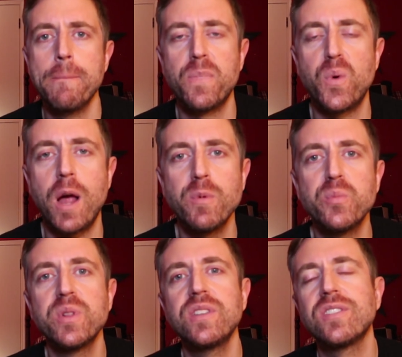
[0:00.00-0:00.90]

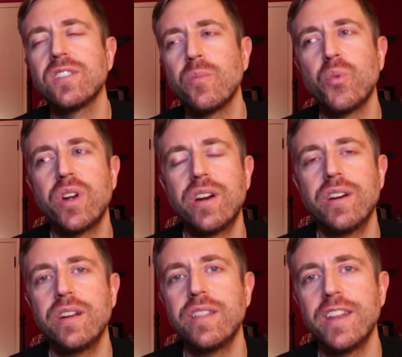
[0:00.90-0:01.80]
Probably somewhere
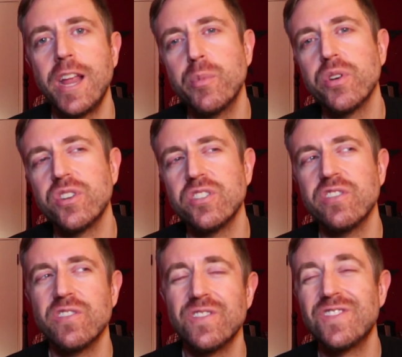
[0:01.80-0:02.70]
in the neighborhood
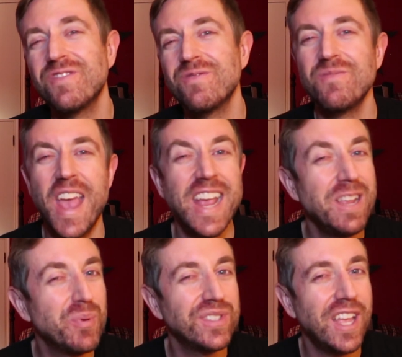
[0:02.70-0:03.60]
of
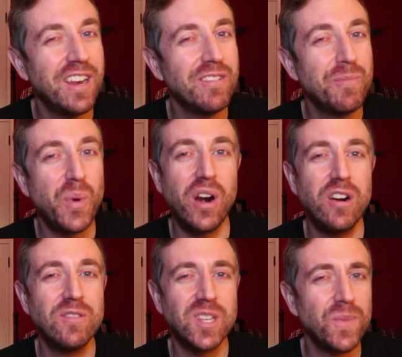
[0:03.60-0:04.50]
80%
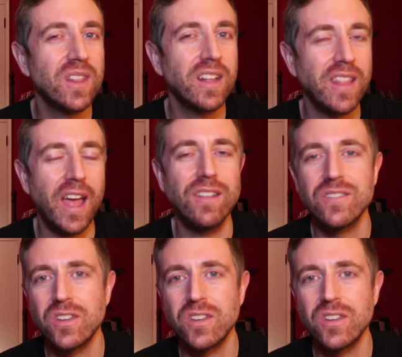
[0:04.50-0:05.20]
better, something like that.